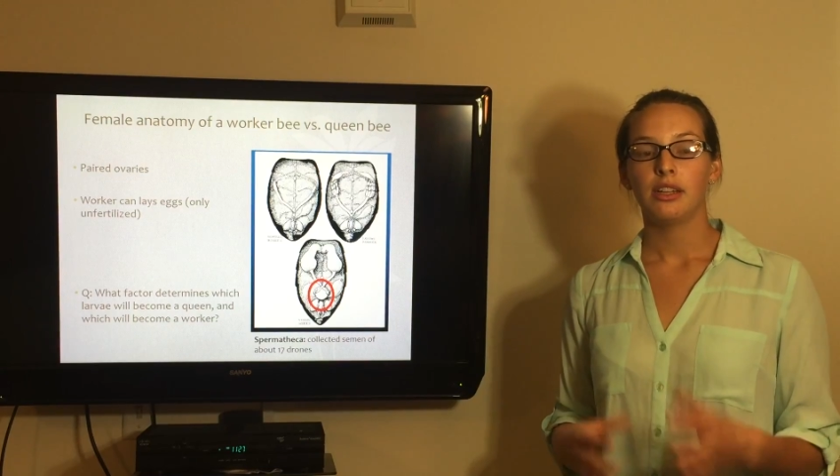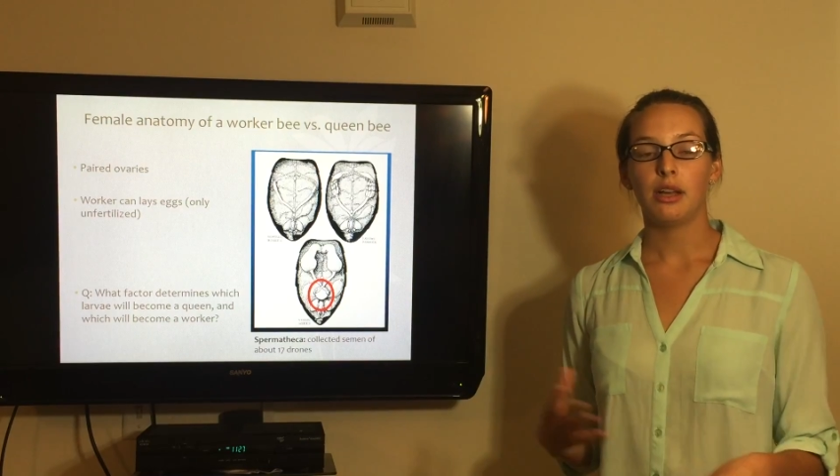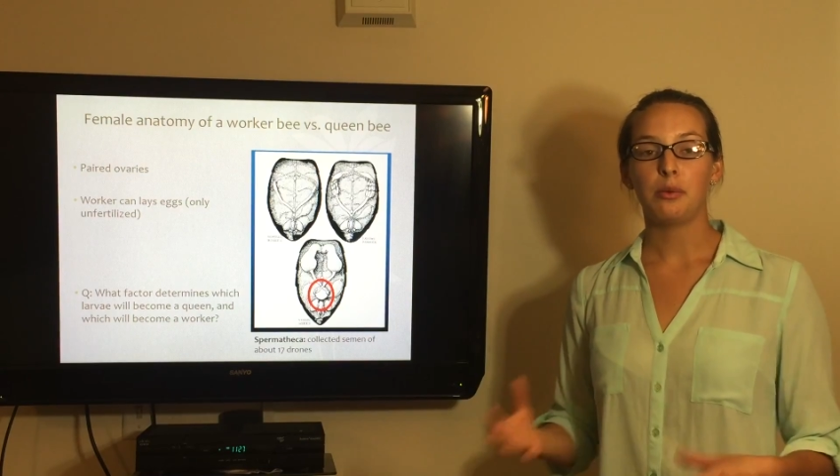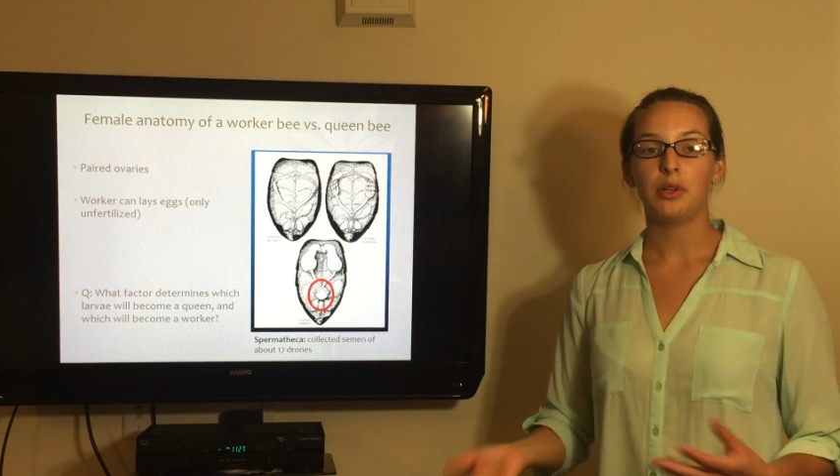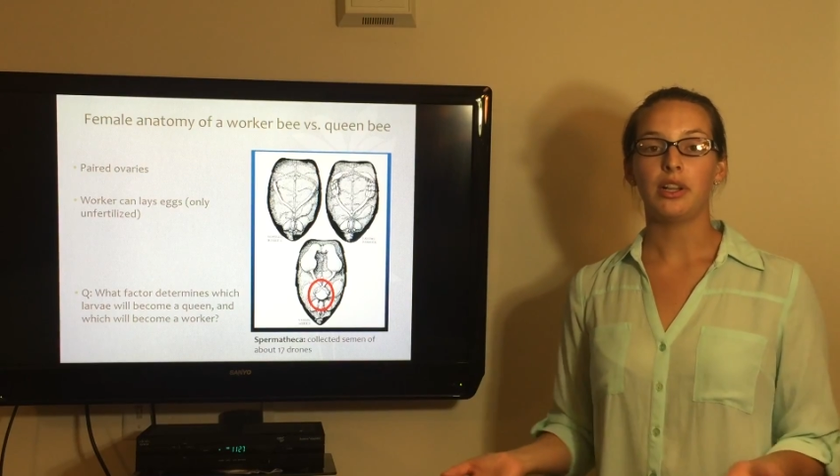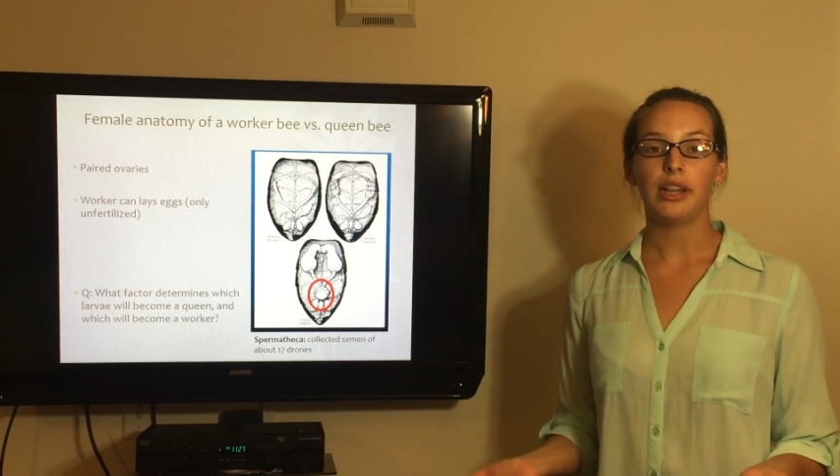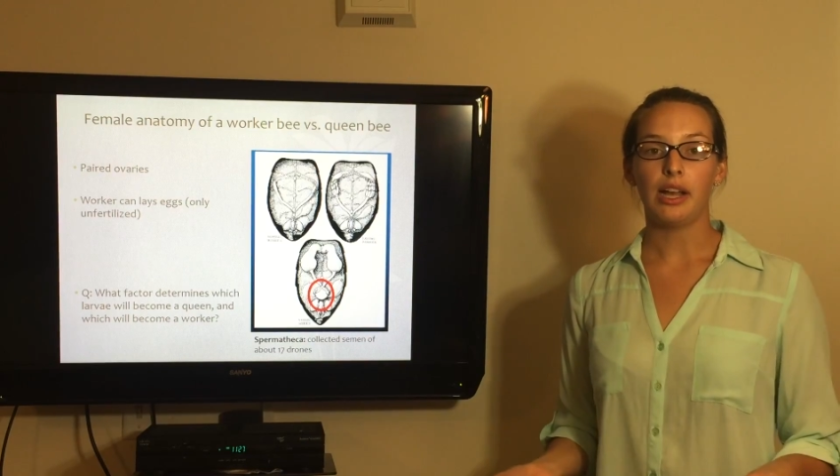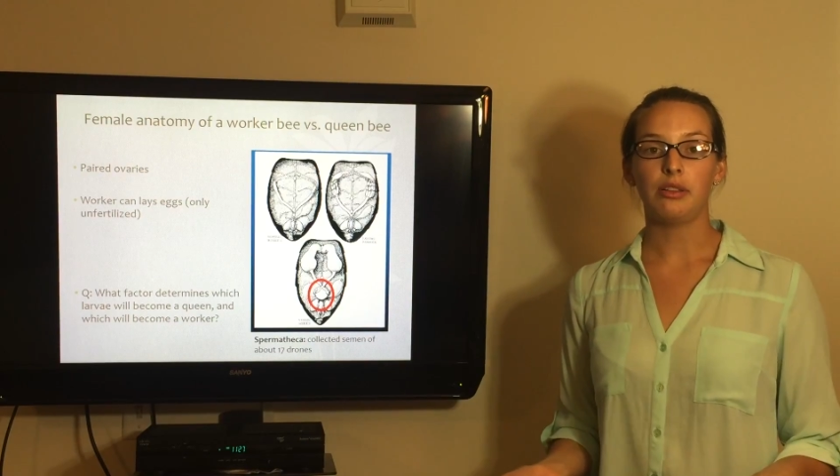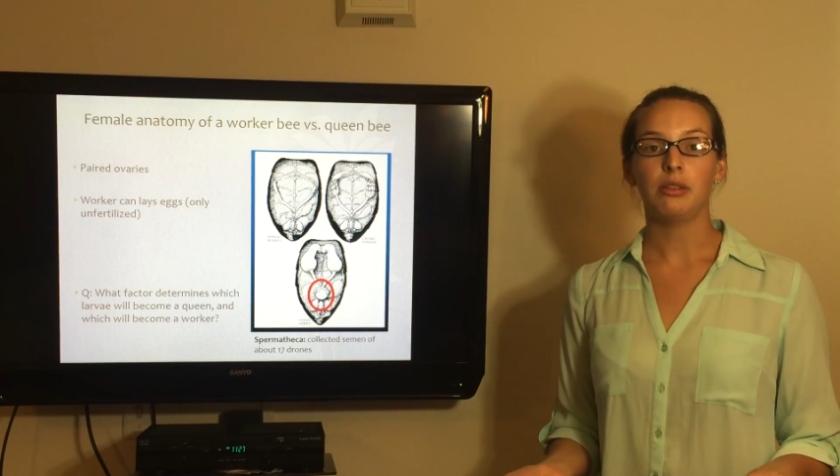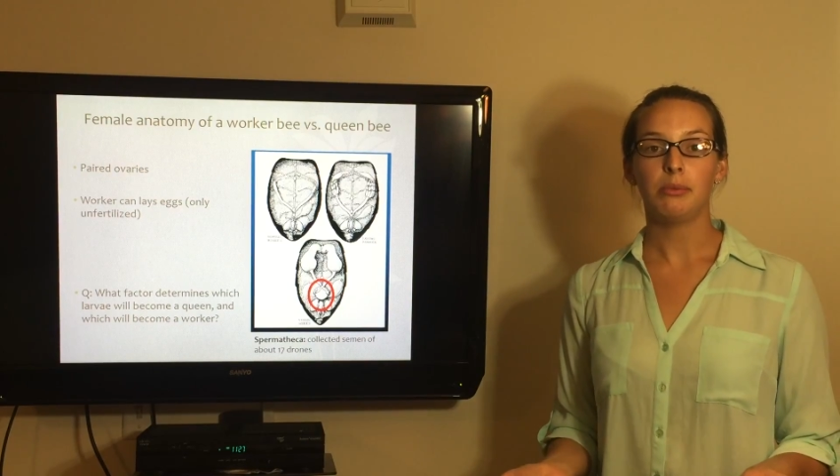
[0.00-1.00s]
that will
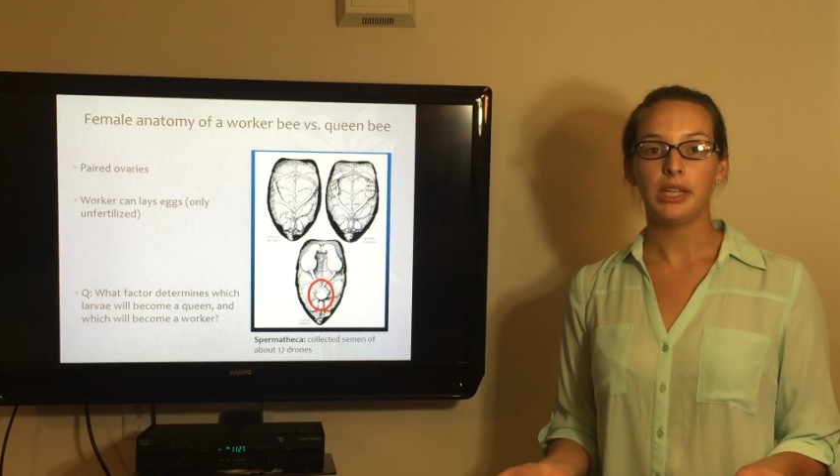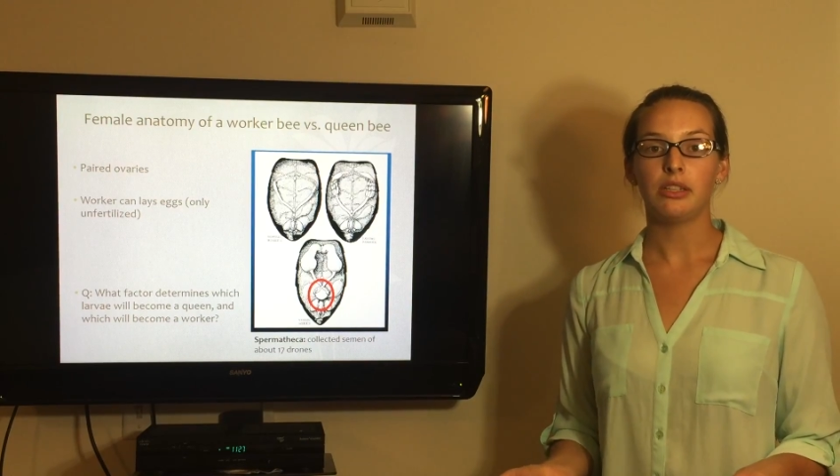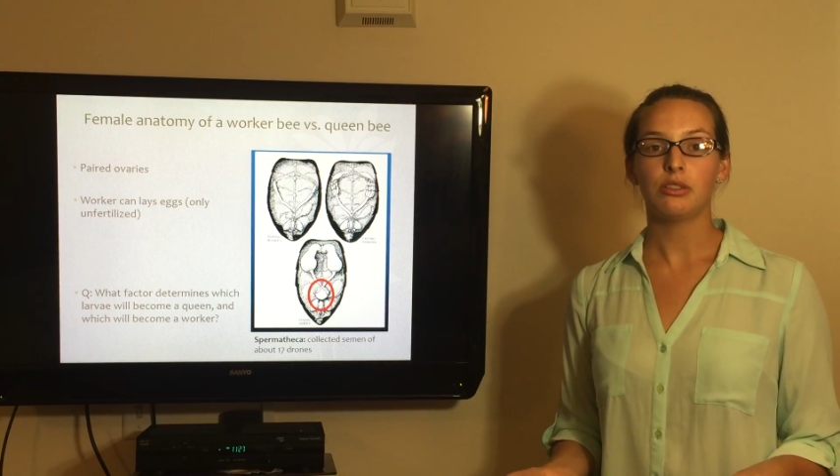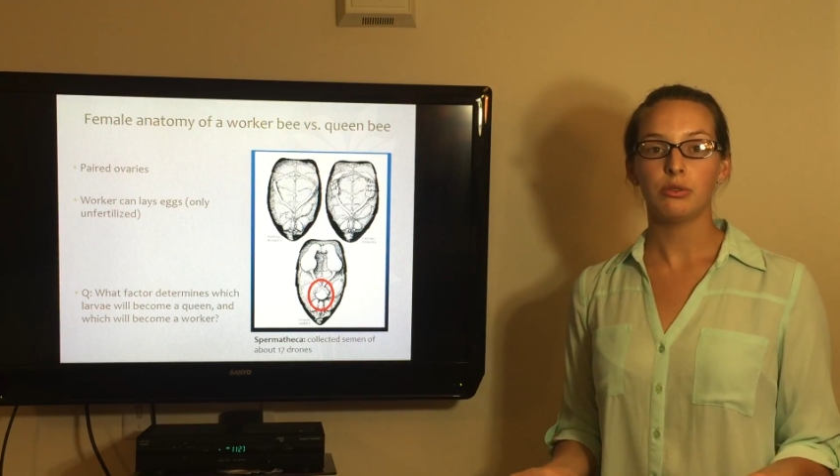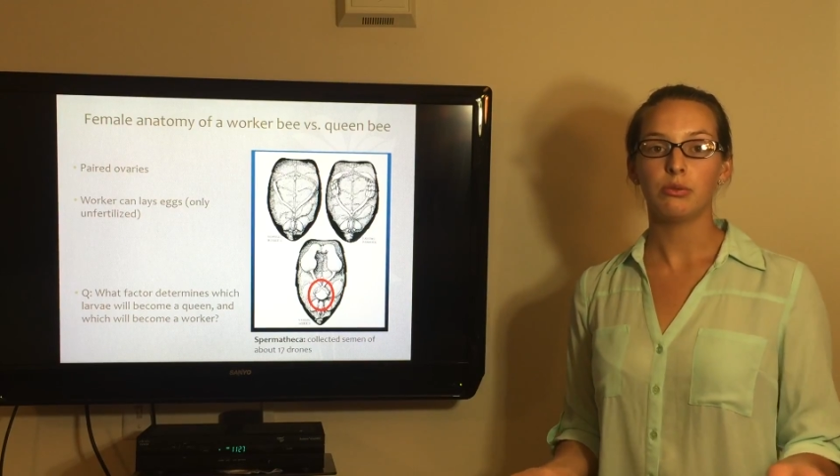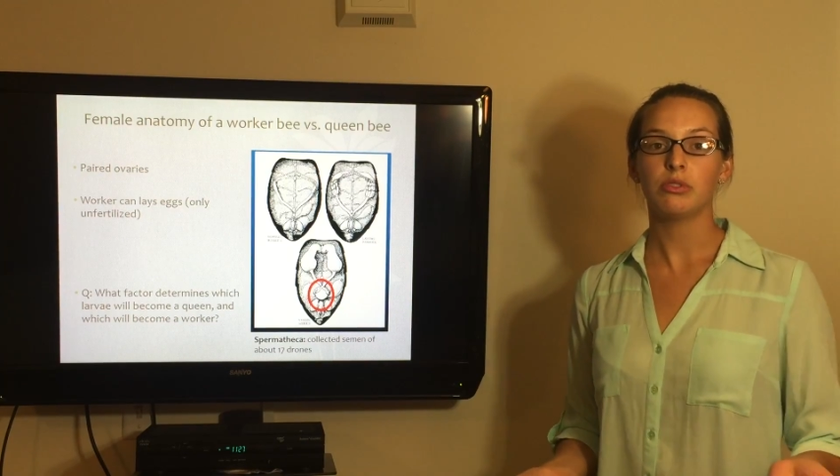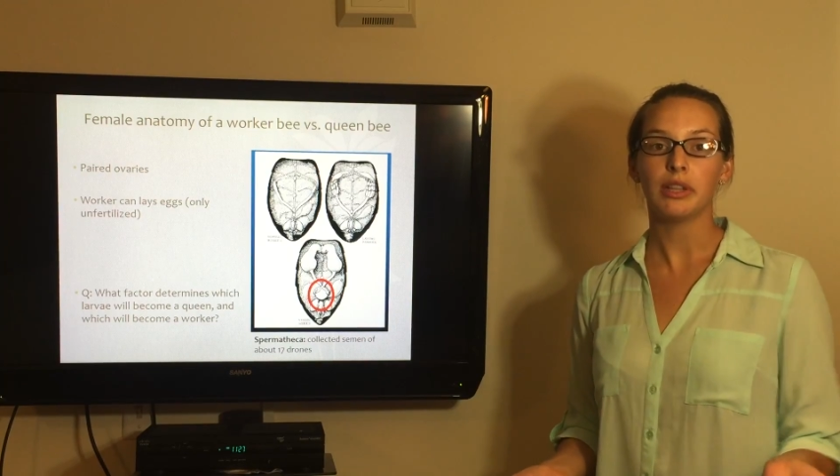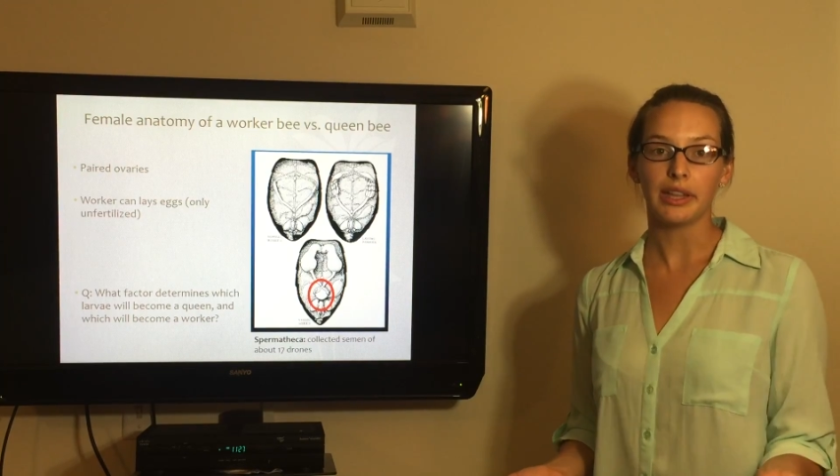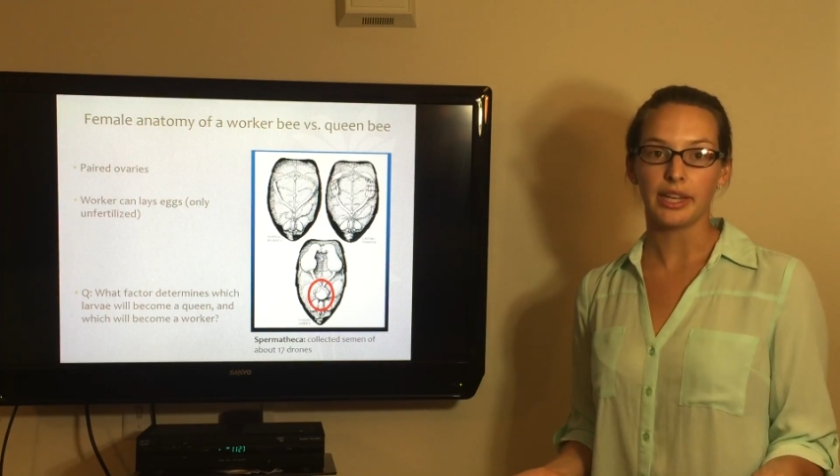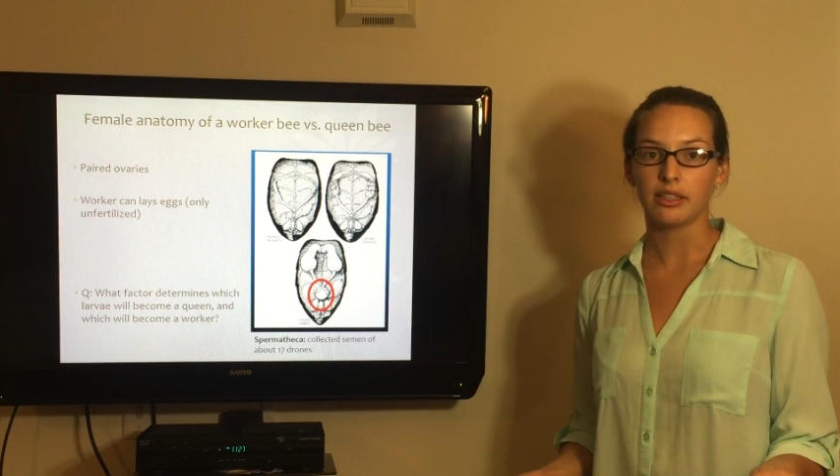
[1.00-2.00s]
allow the bee to
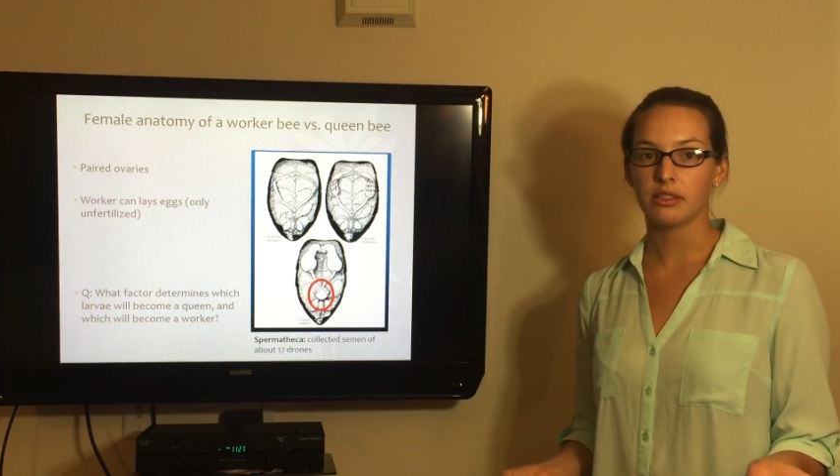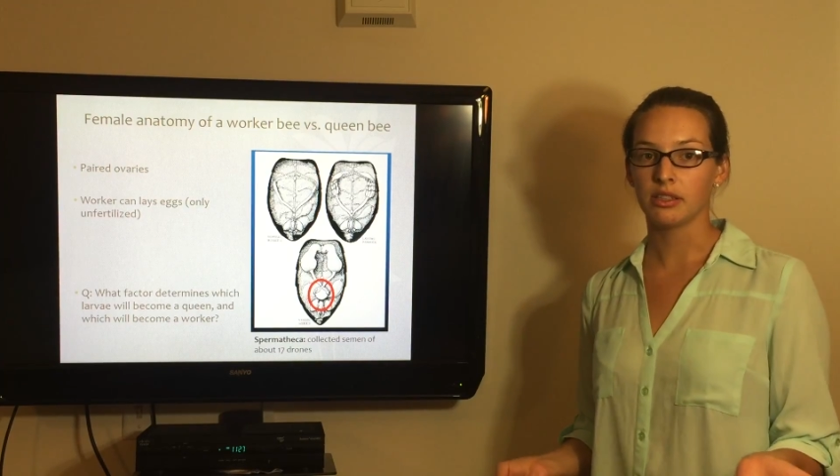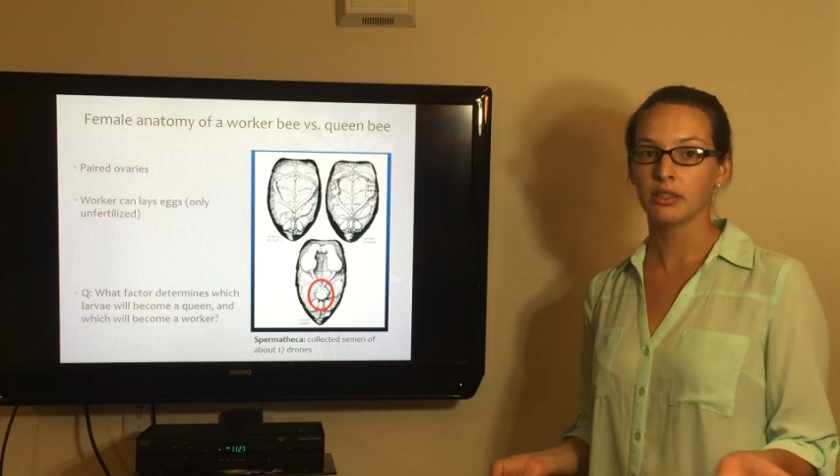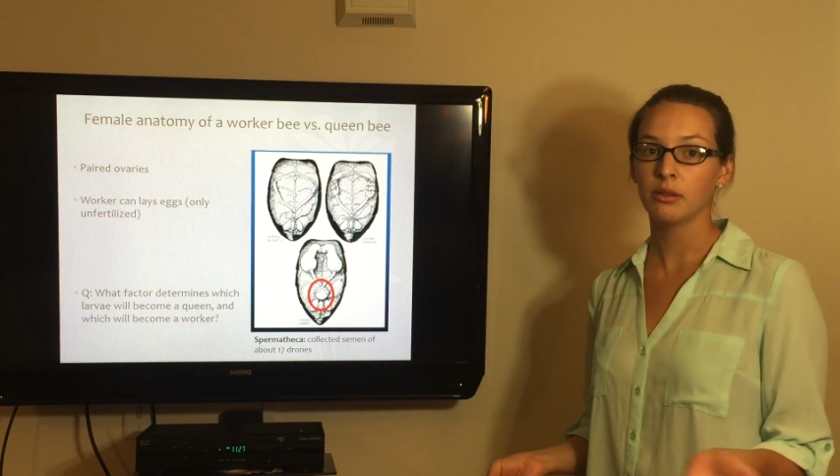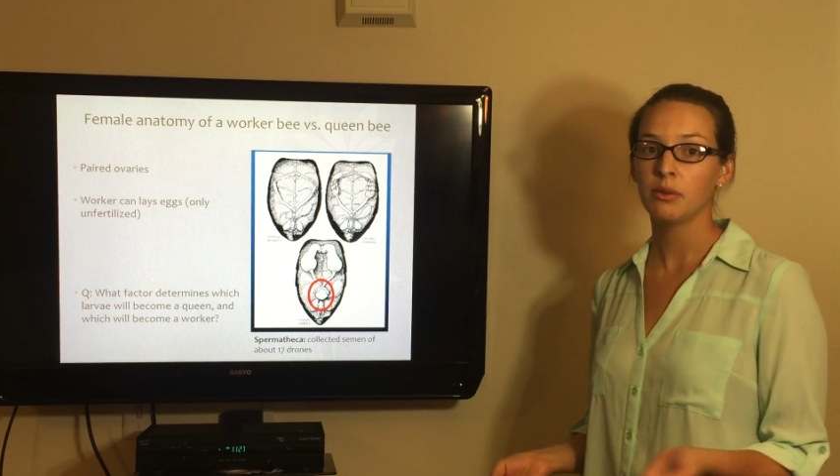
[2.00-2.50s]
select